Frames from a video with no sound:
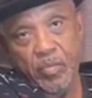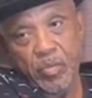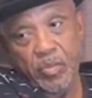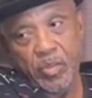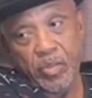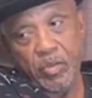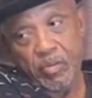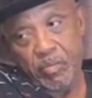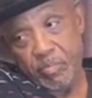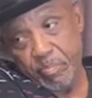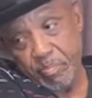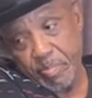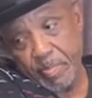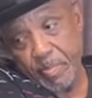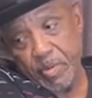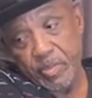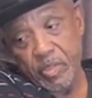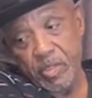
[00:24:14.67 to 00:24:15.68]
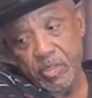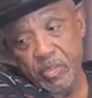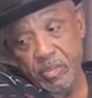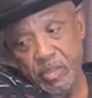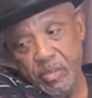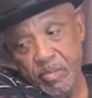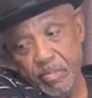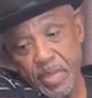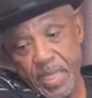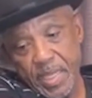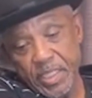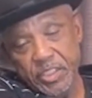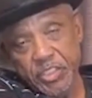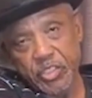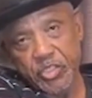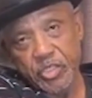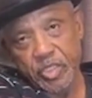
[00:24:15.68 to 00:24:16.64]
So the
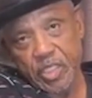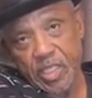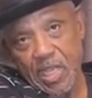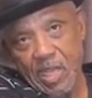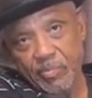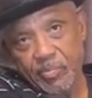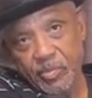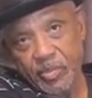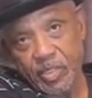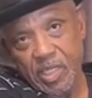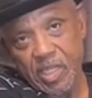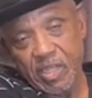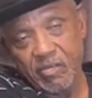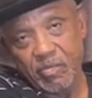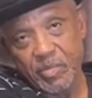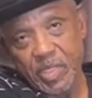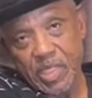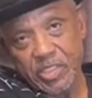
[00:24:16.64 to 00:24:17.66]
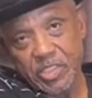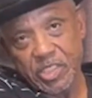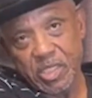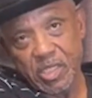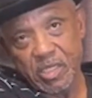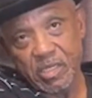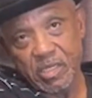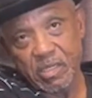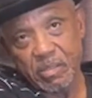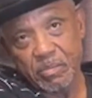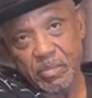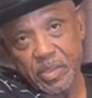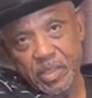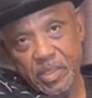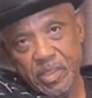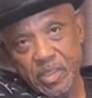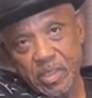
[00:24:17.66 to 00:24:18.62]
major, the captain gave him that job.
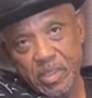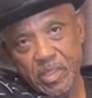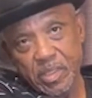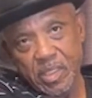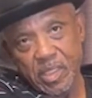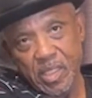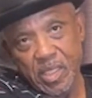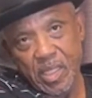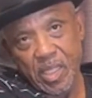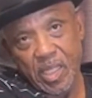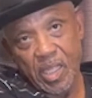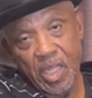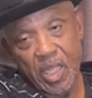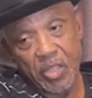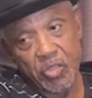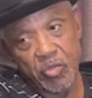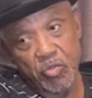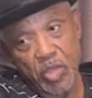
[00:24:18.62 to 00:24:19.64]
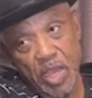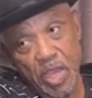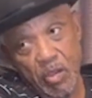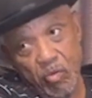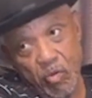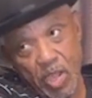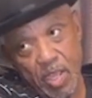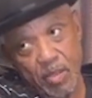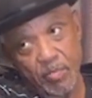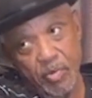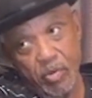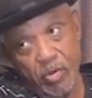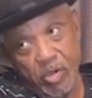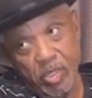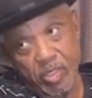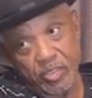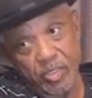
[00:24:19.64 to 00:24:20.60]
And you got white
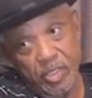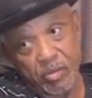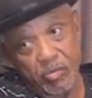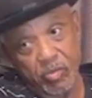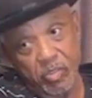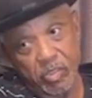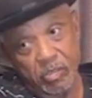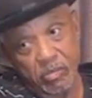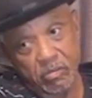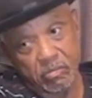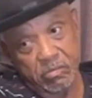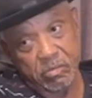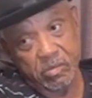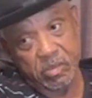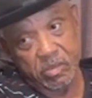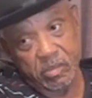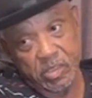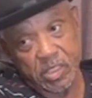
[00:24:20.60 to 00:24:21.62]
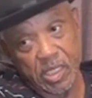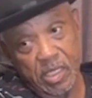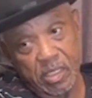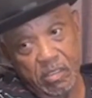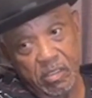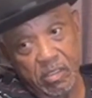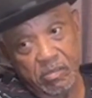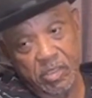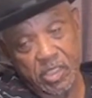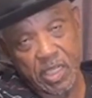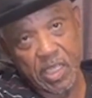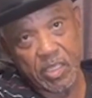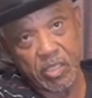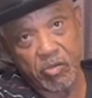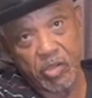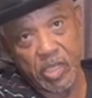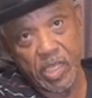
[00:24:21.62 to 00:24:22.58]
boys that'll tear
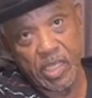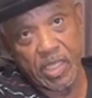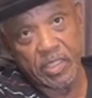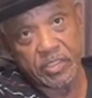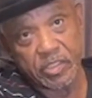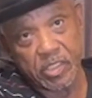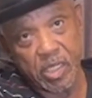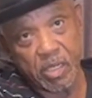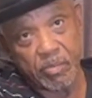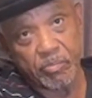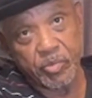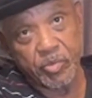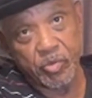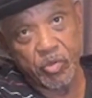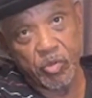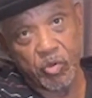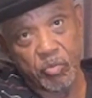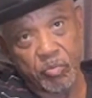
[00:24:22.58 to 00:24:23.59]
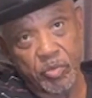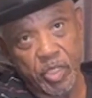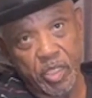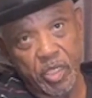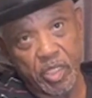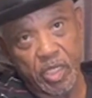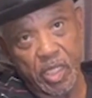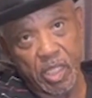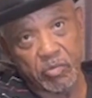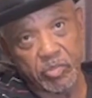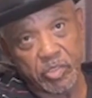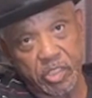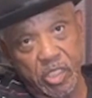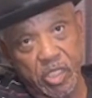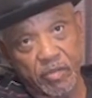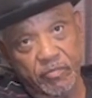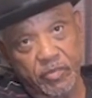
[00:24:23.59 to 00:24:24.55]
your ass up, you know what I mean? They were
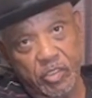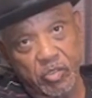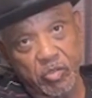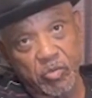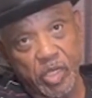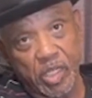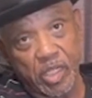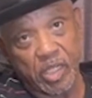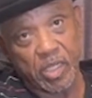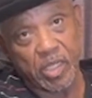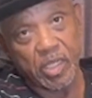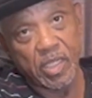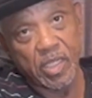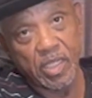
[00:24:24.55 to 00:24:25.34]
tough too now.